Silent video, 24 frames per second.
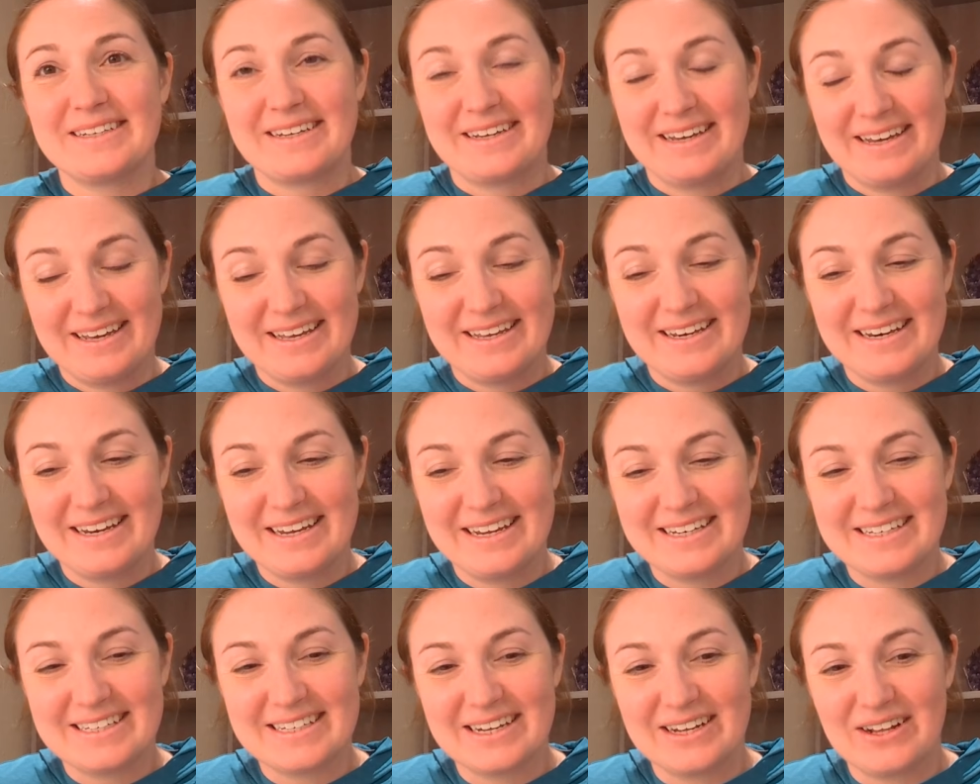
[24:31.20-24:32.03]
again
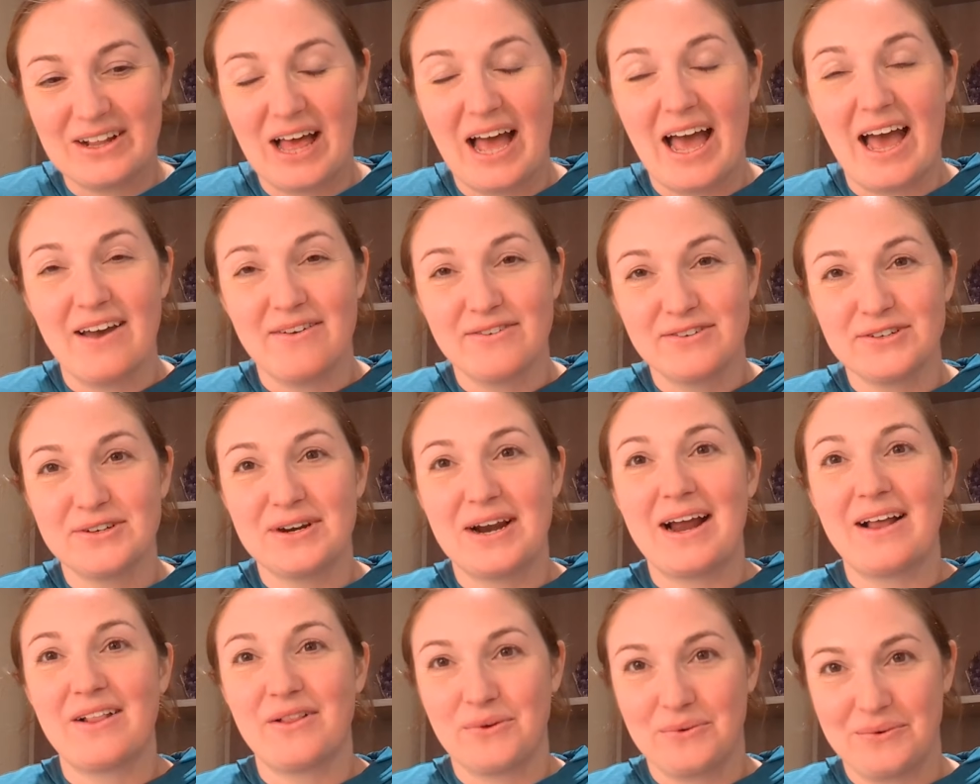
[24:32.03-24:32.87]
until after
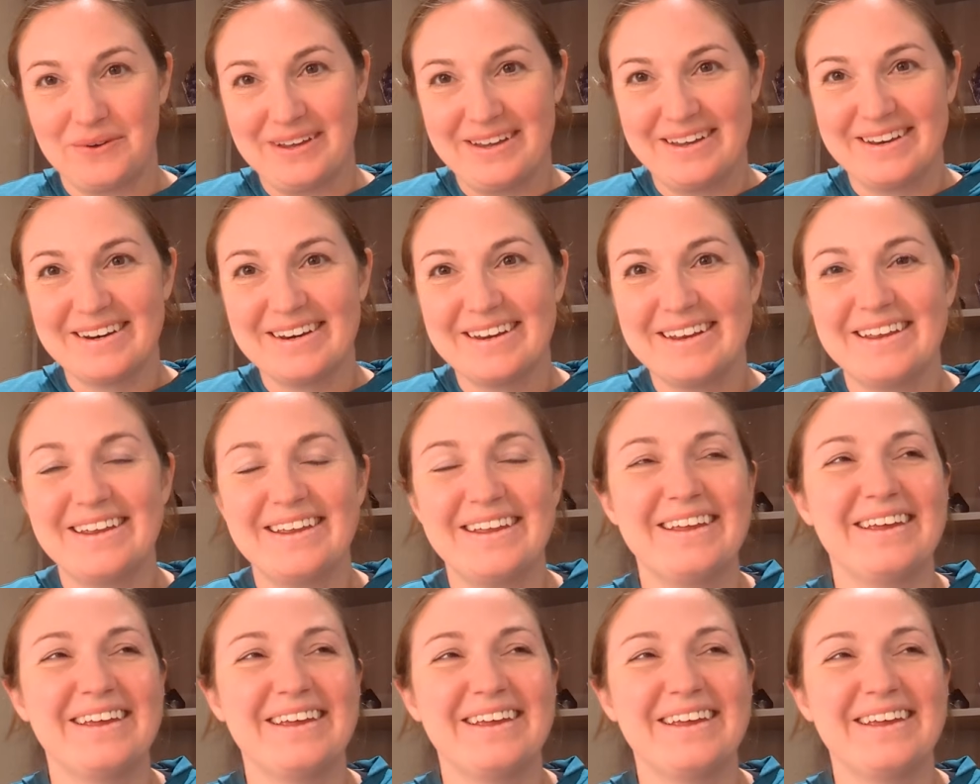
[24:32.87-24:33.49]
Halloween.